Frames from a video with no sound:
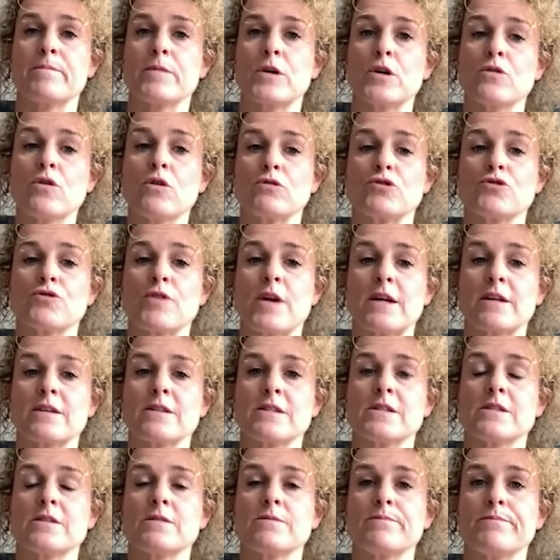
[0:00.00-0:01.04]

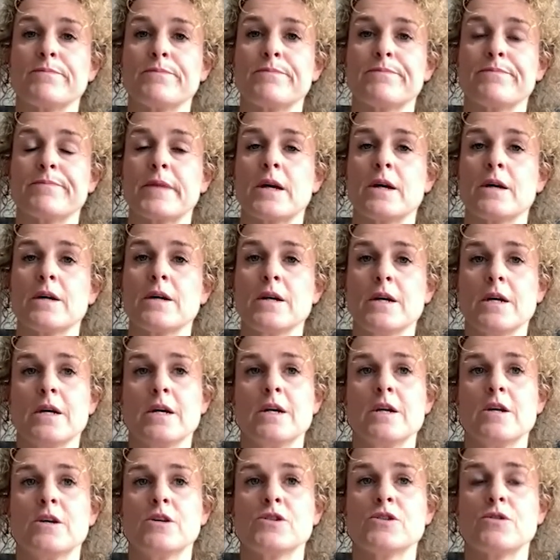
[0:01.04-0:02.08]
contract.
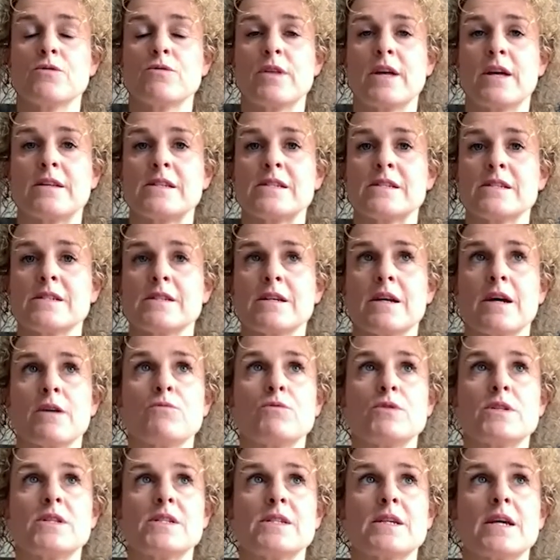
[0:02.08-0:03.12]
So that, I
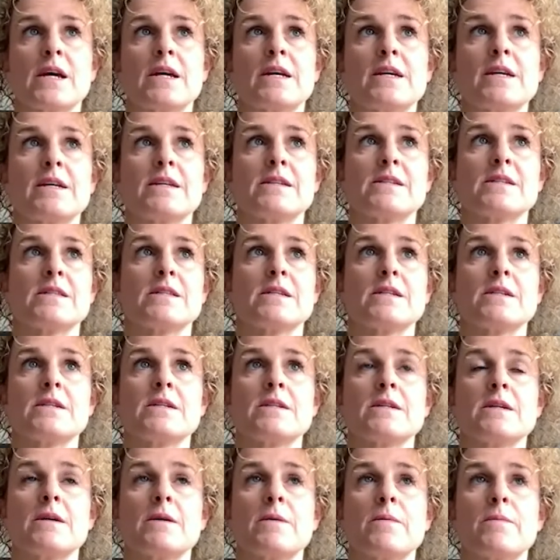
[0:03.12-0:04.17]
would say, is
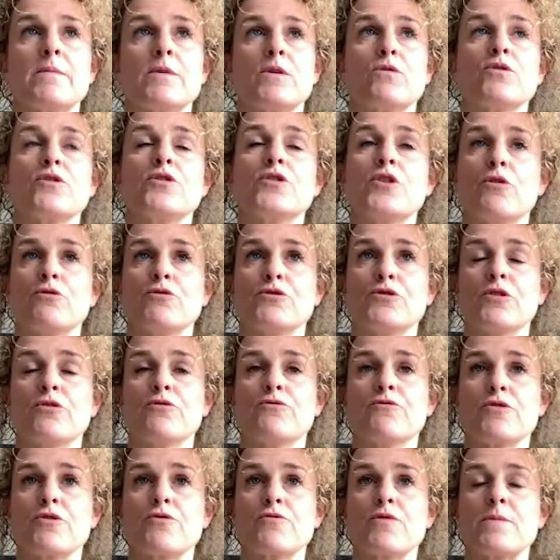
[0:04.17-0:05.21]
the known
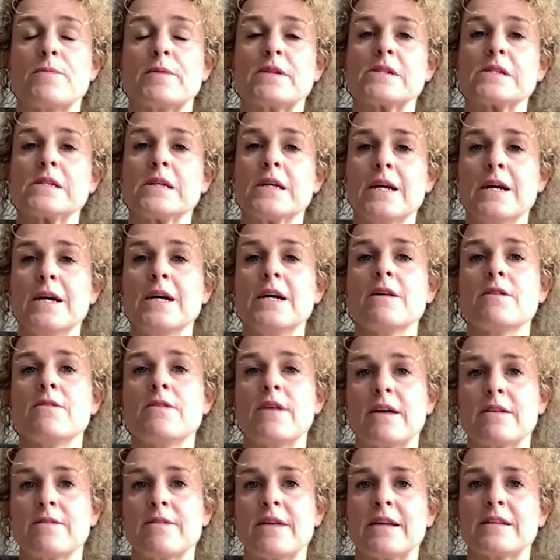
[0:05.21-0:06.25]
donor agreement.
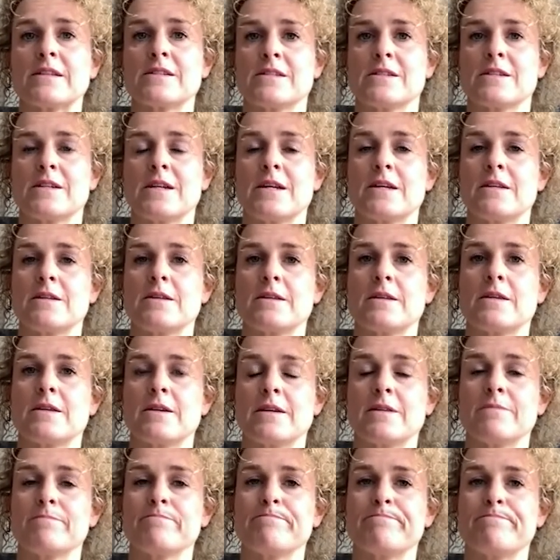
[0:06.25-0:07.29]
That's
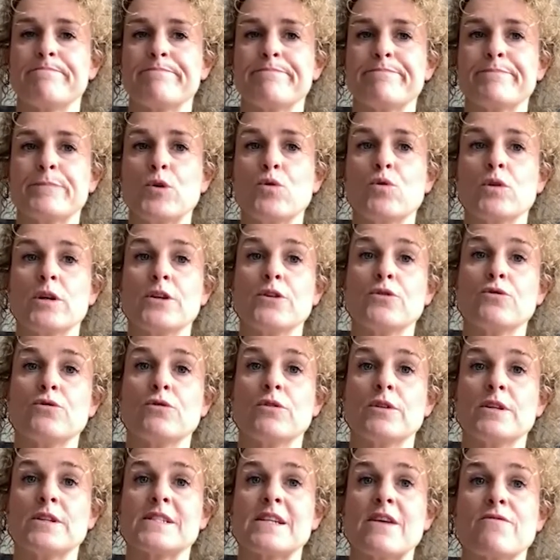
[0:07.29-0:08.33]
in
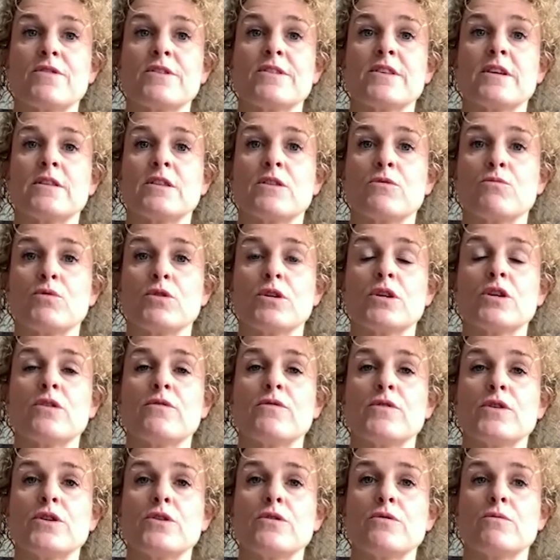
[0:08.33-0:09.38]
all, is everything that would
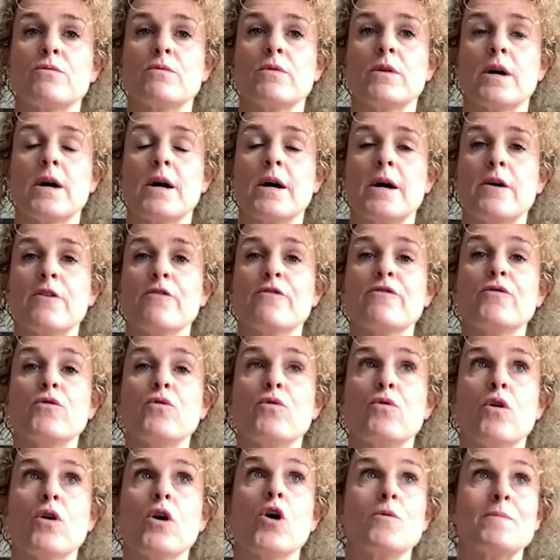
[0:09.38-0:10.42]
cover you
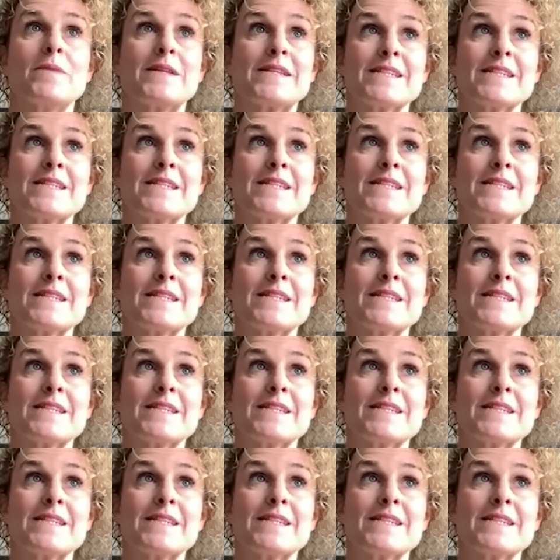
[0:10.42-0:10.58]
for home